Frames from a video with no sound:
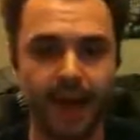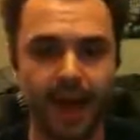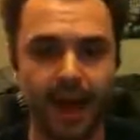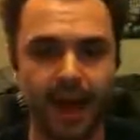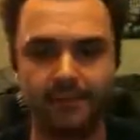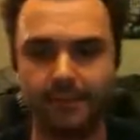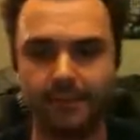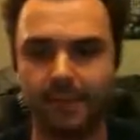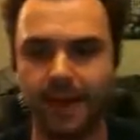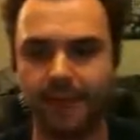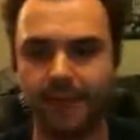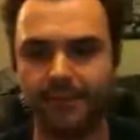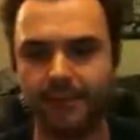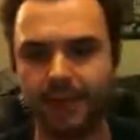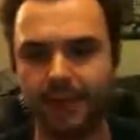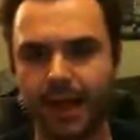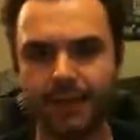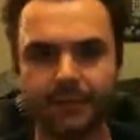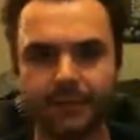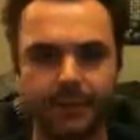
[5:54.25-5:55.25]

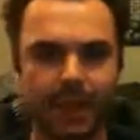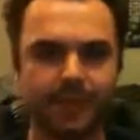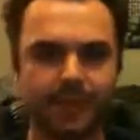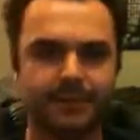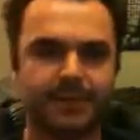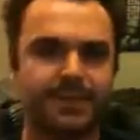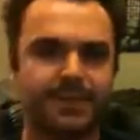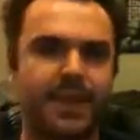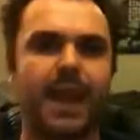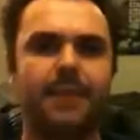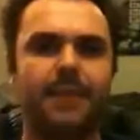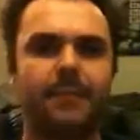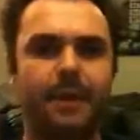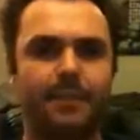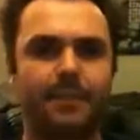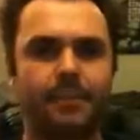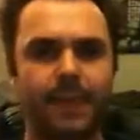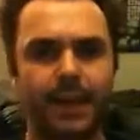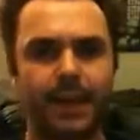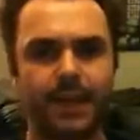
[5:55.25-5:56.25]
I kind of started by
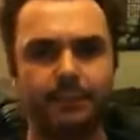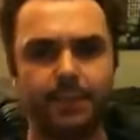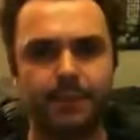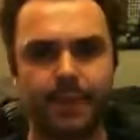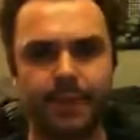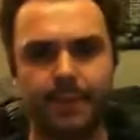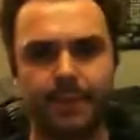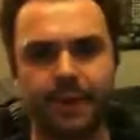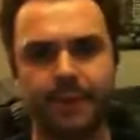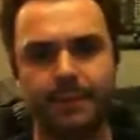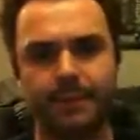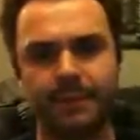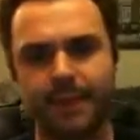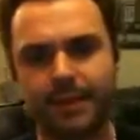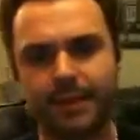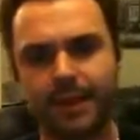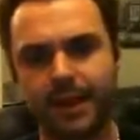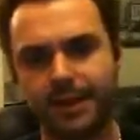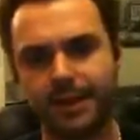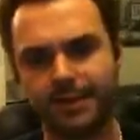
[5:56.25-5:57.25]
playing Imperium and
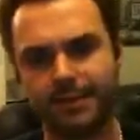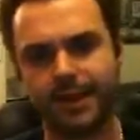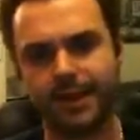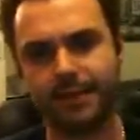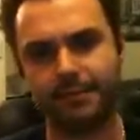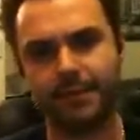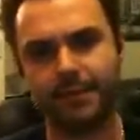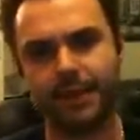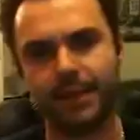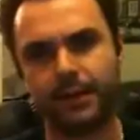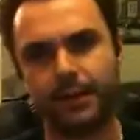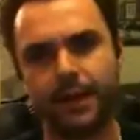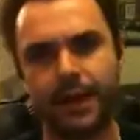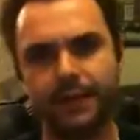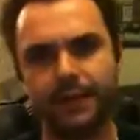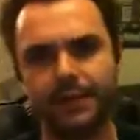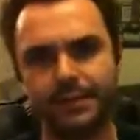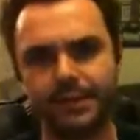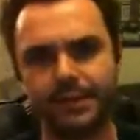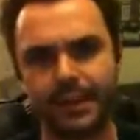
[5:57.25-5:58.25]
then kind of started playing quite a
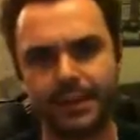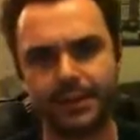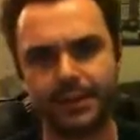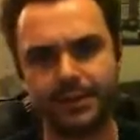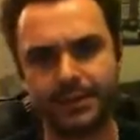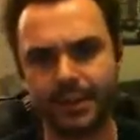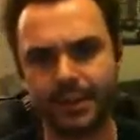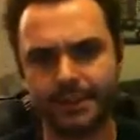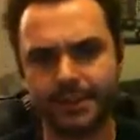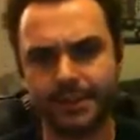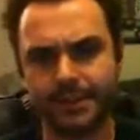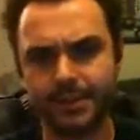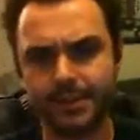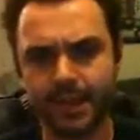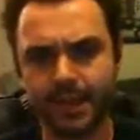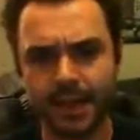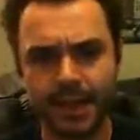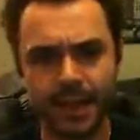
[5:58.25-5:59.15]
few Xenos armies.